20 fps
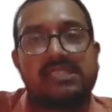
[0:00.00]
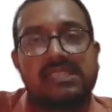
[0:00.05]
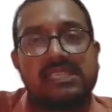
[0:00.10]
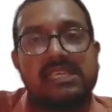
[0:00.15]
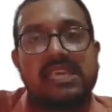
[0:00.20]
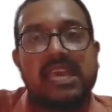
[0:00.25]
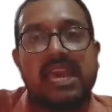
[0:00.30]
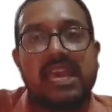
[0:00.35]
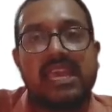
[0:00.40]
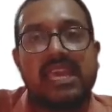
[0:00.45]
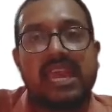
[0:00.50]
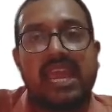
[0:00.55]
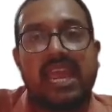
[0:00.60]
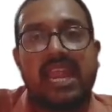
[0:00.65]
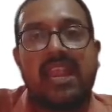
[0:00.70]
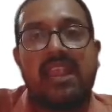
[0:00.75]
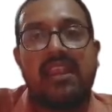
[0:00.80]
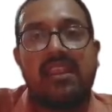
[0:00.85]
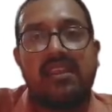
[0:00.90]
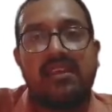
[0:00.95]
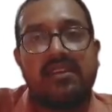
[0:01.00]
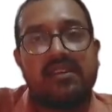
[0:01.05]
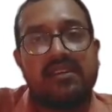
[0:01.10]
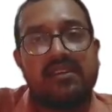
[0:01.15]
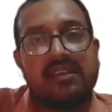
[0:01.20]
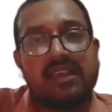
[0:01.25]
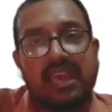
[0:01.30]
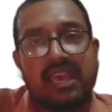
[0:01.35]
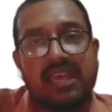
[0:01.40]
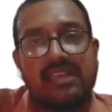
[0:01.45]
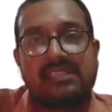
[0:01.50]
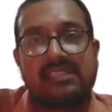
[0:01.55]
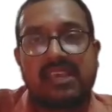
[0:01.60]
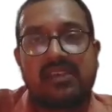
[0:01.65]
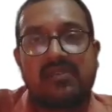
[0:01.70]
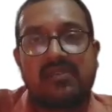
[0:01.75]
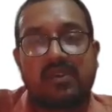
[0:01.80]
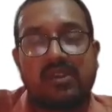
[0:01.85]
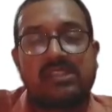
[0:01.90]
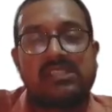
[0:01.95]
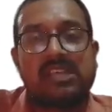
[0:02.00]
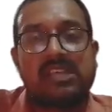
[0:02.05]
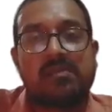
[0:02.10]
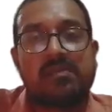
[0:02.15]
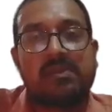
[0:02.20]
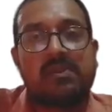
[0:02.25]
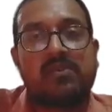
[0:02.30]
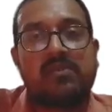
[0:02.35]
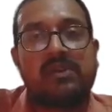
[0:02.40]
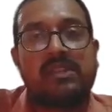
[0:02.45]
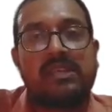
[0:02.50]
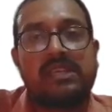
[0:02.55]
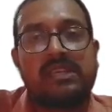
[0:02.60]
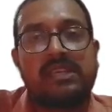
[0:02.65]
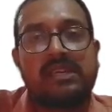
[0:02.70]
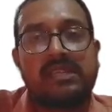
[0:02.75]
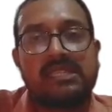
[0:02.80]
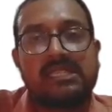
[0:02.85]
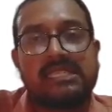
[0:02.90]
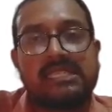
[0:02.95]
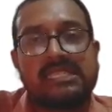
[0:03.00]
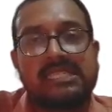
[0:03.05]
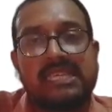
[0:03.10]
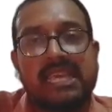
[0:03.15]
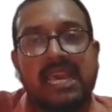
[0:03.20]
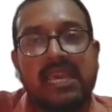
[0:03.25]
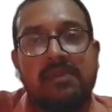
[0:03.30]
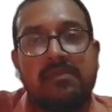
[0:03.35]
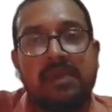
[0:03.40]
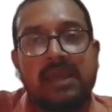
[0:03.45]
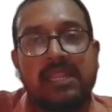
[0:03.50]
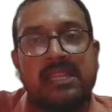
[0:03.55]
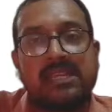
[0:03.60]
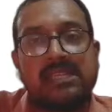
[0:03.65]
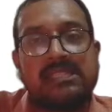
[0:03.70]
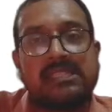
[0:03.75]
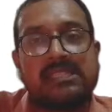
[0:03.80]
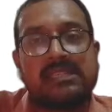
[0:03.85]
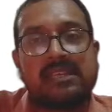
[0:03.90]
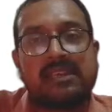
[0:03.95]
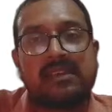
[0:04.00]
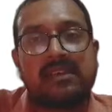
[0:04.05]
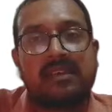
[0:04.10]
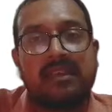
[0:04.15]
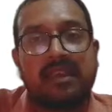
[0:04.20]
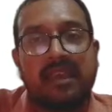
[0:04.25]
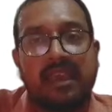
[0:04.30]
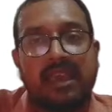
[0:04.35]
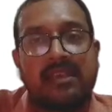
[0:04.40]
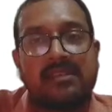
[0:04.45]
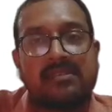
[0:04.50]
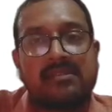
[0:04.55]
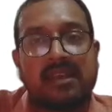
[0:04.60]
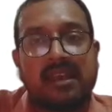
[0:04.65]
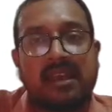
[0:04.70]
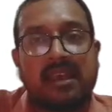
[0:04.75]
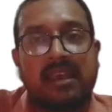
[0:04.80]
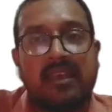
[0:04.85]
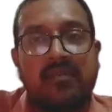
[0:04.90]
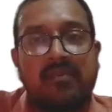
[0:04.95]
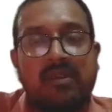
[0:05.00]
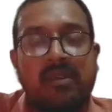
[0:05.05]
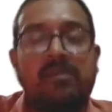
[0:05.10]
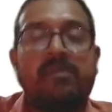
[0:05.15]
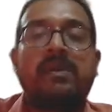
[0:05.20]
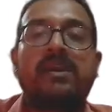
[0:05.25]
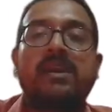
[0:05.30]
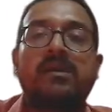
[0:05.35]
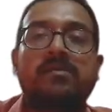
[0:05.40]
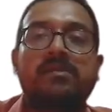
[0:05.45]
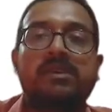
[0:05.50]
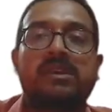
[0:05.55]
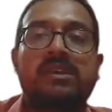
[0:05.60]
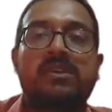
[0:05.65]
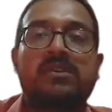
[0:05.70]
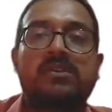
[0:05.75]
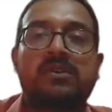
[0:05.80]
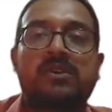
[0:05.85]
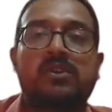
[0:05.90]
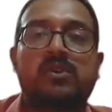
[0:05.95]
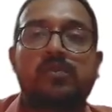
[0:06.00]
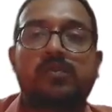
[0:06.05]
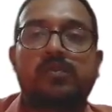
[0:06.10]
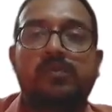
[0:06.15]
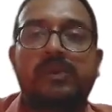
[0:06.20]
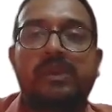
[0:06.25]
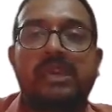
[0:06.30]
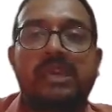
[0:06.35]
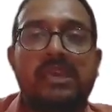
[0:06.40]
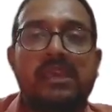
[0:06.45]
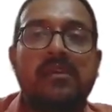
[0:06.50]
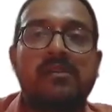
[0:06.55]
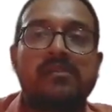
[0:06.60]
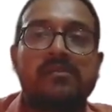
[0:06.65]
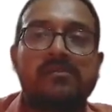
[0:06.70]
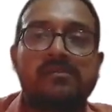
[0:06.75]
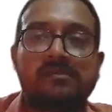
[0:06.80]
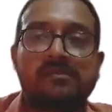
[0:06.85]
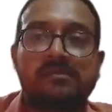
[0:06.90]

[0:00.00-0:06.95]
CI and SI. For example, over here CI minus SI will become equal to P